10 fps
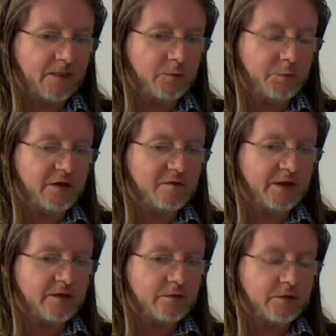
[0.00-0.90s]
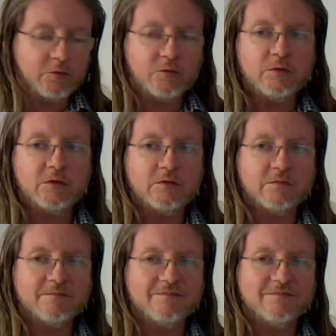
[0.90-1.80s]
we've been through
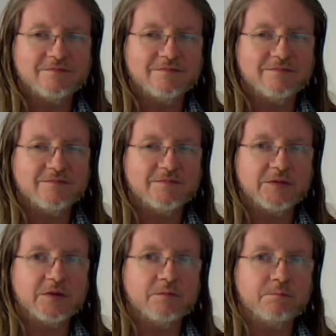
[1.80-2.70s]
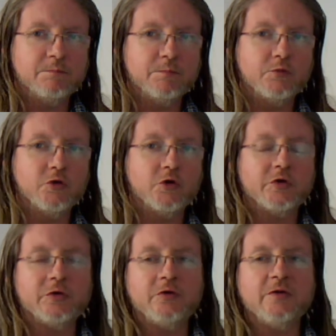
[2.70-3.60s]
a
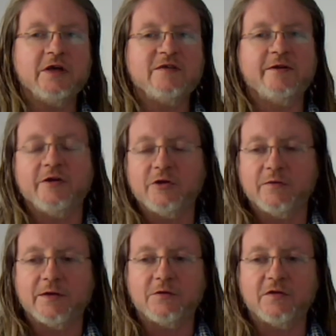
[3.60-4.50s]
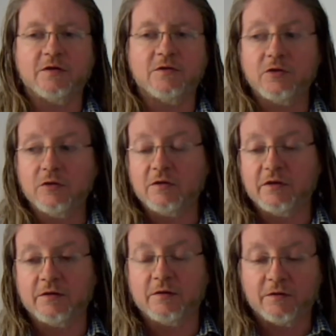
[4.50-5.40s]
broader explanation of air traffic control.
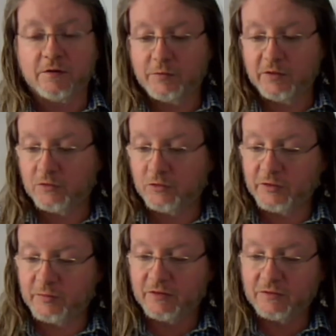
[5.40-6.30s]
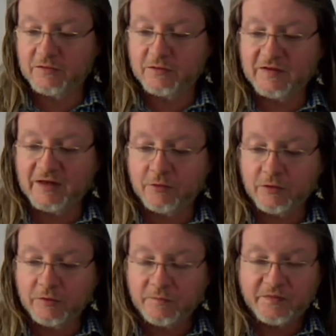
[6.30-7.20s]
Then we talked about the
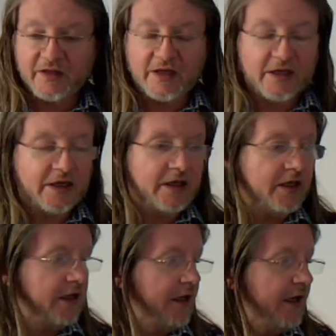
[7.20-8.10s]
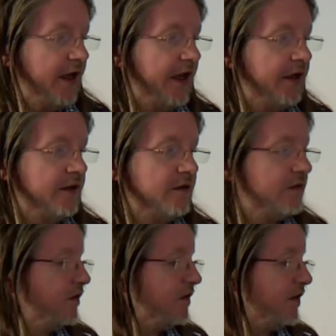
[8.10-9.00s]
tower. And
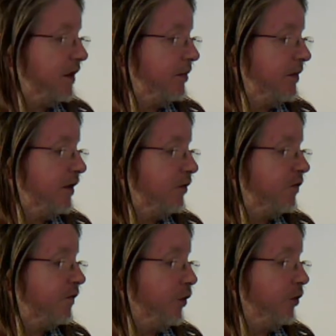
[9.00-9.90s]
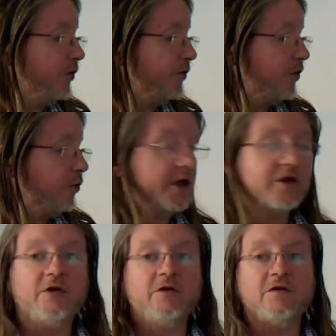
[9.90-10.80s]
it's time now for the
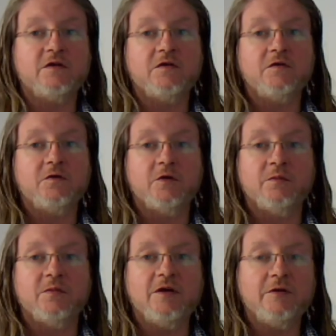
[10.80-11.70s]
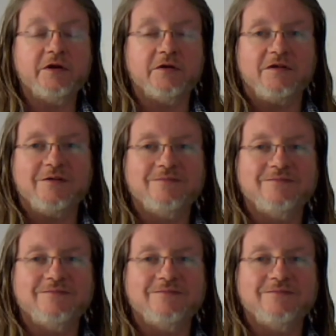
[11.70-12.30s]
questions from the audience.